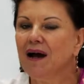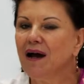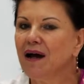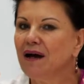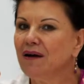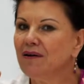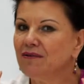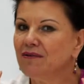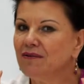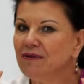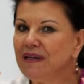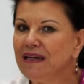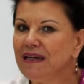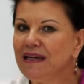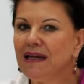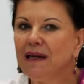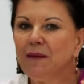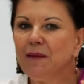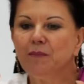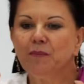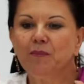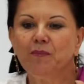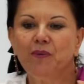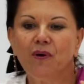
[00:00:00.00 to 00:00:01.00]
a
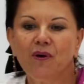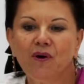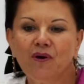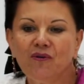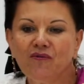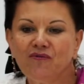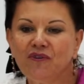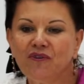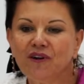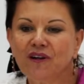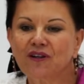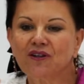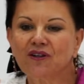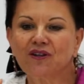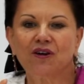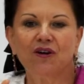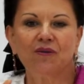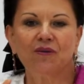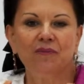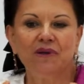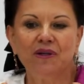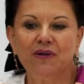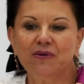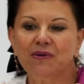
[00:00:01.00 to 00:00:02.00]
really perfect
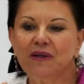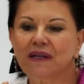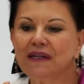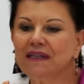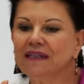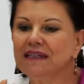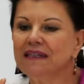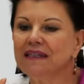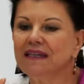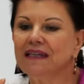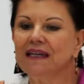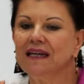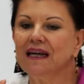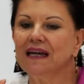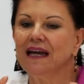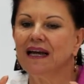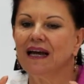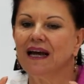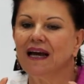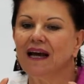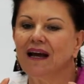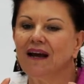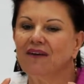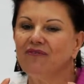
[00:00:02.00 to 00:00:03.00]
community
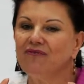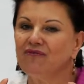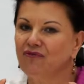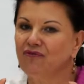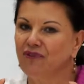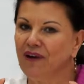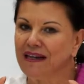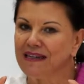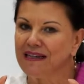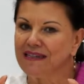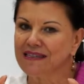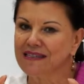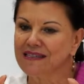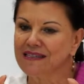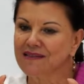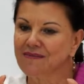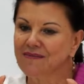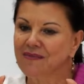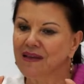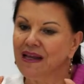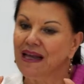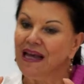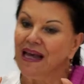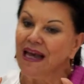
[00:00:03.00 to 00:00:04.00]
of friends.
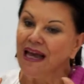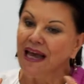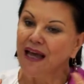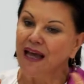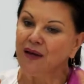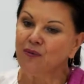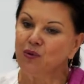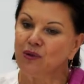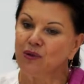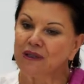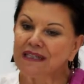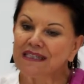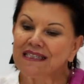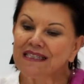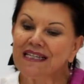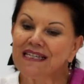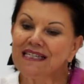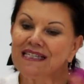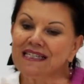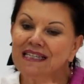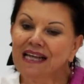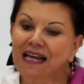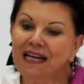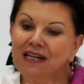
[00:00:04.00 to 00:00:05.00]
And what is
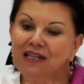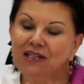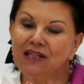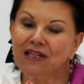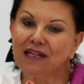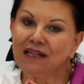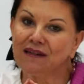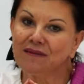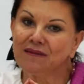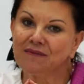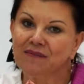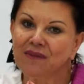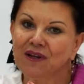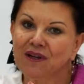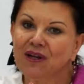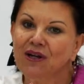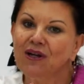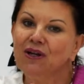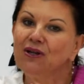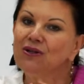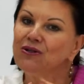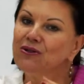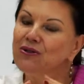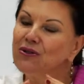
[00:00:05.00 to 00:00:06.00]
essential
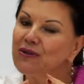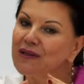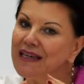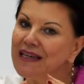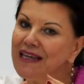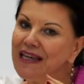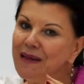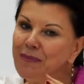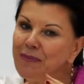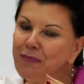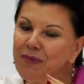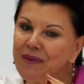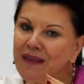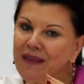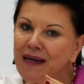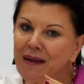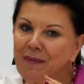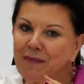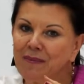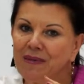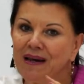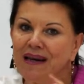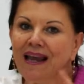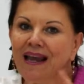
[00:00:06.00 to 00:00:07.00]
to keep
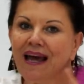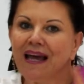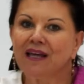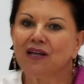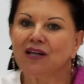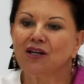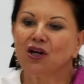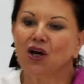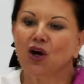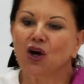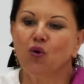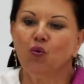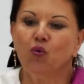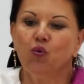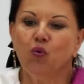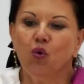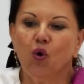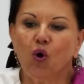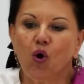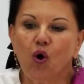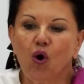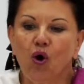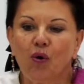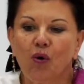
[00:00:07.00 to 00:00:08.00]
them like a
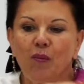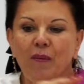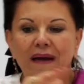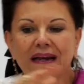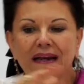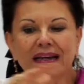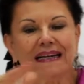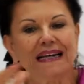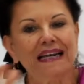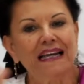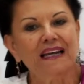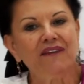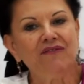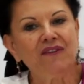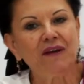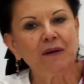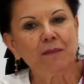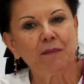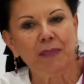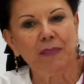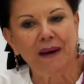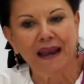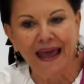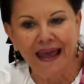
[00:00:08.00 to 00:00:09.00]
warm and living
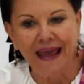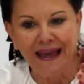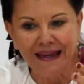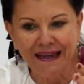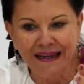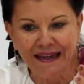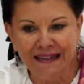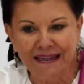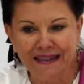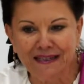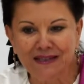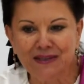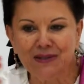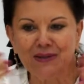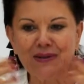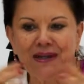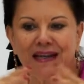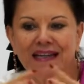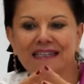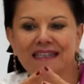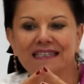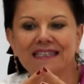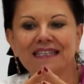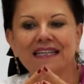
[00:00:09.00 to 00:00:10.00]
blanket, as you
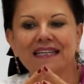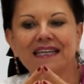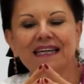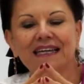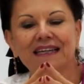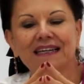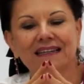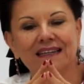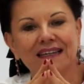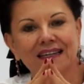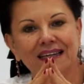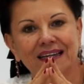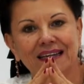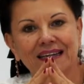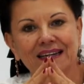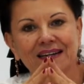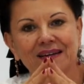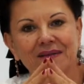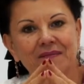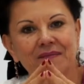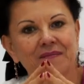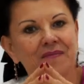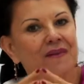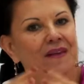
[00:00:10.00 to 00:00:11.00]
can see it here,
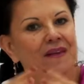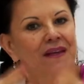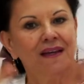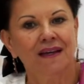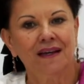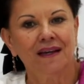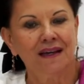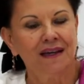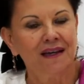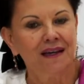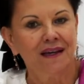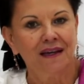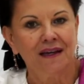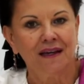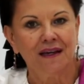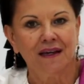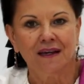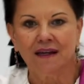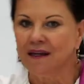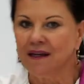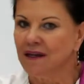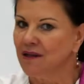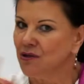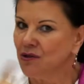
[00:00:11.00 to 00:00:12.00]

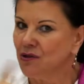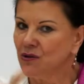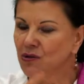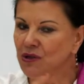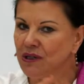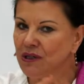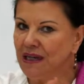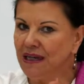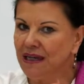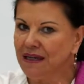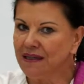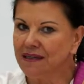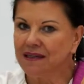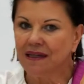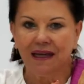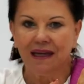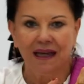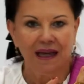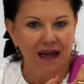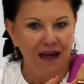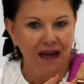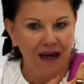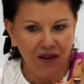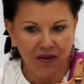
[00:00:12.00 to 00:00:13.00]
you need
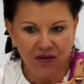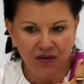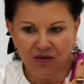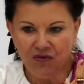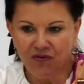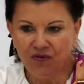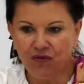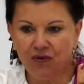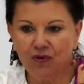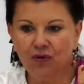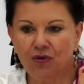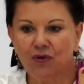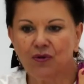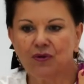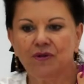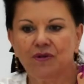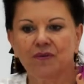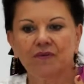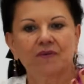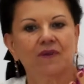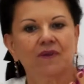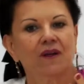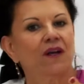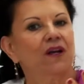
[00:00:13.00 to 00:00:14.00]
healthy food,
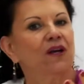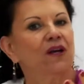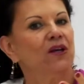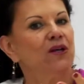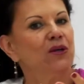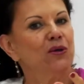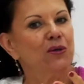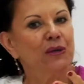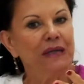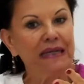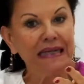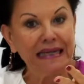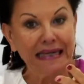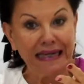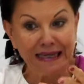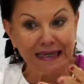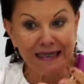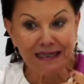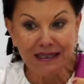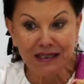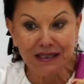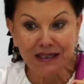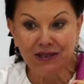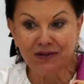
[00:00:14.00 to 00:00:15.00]
you need
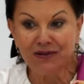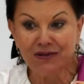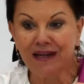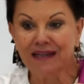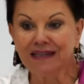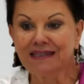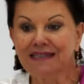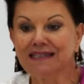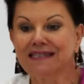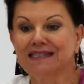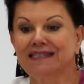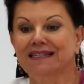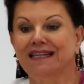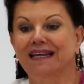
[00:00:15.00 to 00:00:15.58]
less stress,